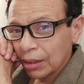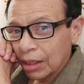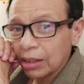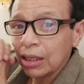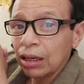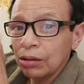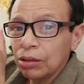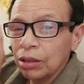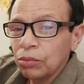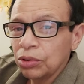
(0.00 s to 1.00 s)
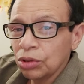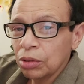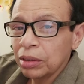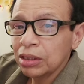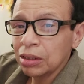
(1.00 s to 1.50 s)
And now you, we're talking
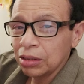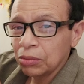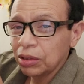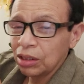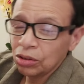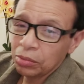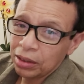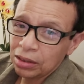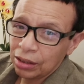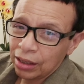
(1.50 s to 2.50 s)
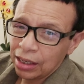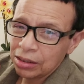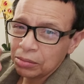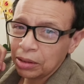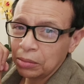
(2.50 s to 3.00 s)
about, we're not talking about
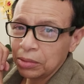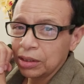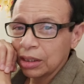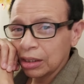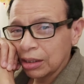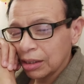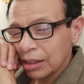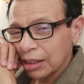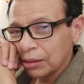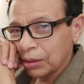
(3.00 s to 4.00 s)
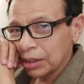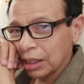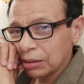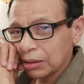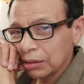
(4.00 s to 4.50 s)
sarcasm, but I'm just telling you what's
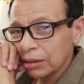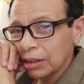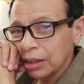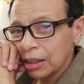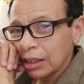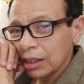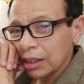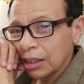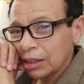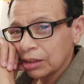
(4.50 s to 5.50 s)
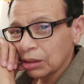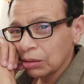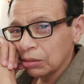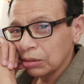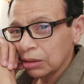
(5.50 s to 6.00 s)
out there.
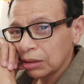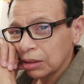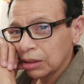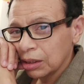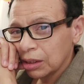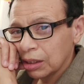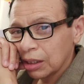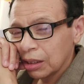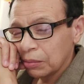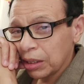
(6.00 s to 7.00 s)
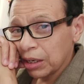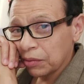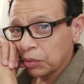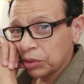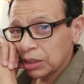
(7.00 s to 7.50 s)
So be
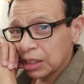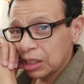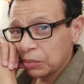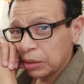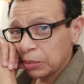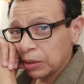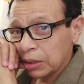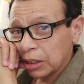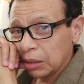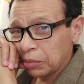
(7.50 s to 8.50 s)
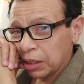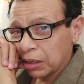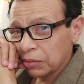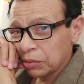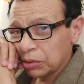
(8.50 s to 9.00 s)
careful what you say to people and be
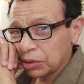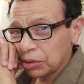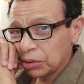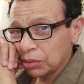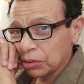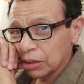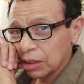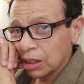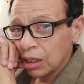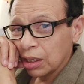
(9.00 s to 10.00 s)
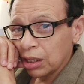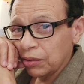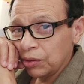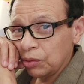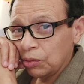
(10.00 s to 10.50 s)
careful what you do.
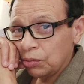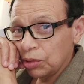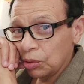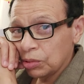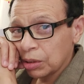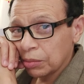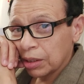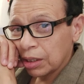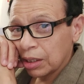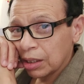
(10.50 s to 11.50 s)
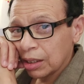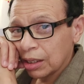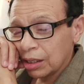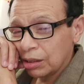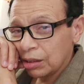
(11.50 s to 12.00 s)
If you know something
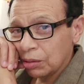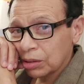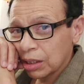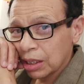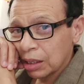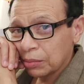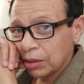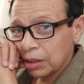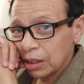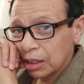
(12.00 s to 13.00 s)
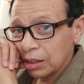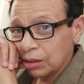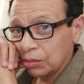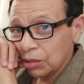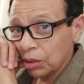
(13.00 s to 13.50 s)
and you know it's going to happen, then
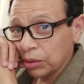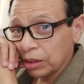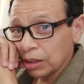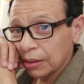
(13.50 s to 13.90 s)
you know it.